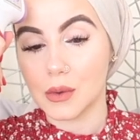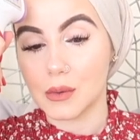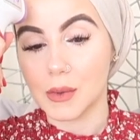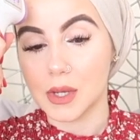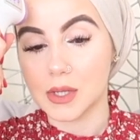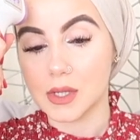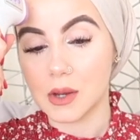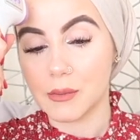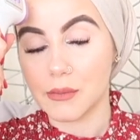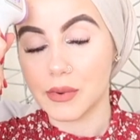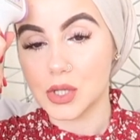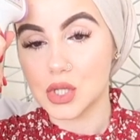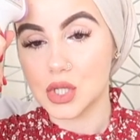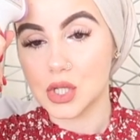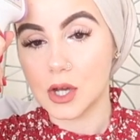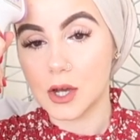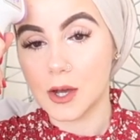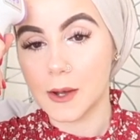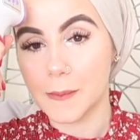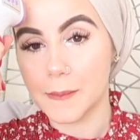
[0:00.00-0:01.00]
my
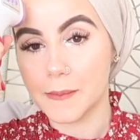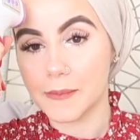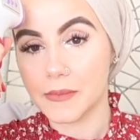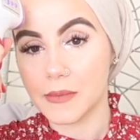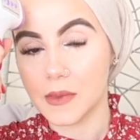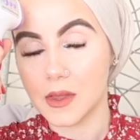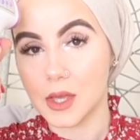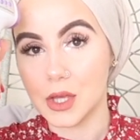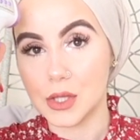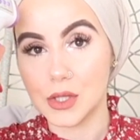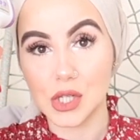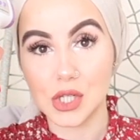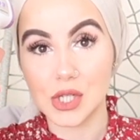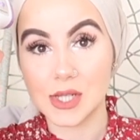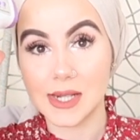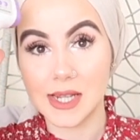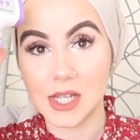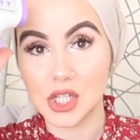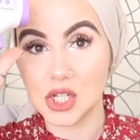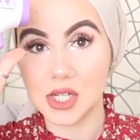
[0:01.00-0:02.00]
temperature you
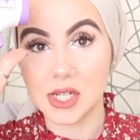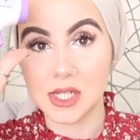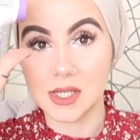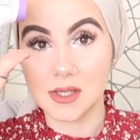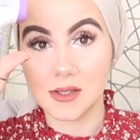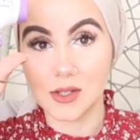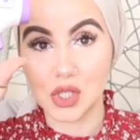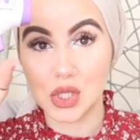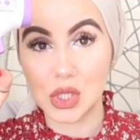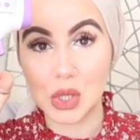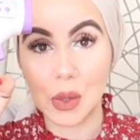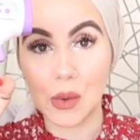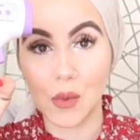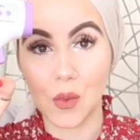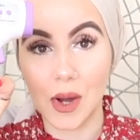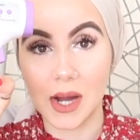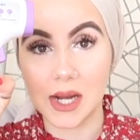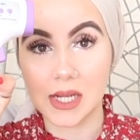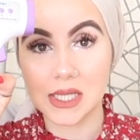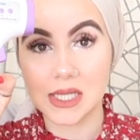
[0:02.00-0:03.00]
just literally just do it
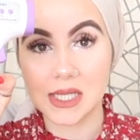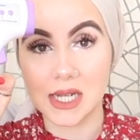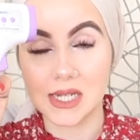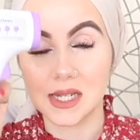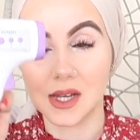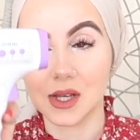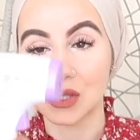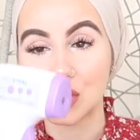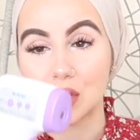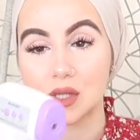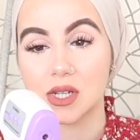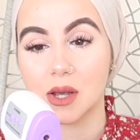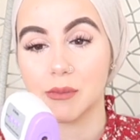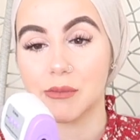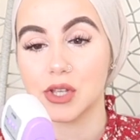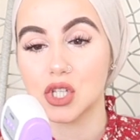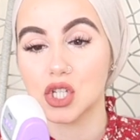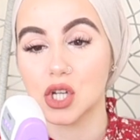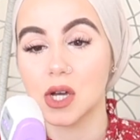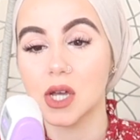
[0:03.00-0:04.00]
once and it tells you your
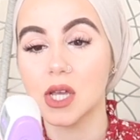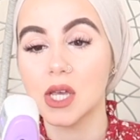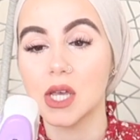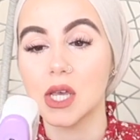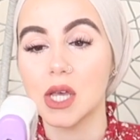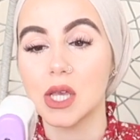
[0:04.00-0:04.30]
temperature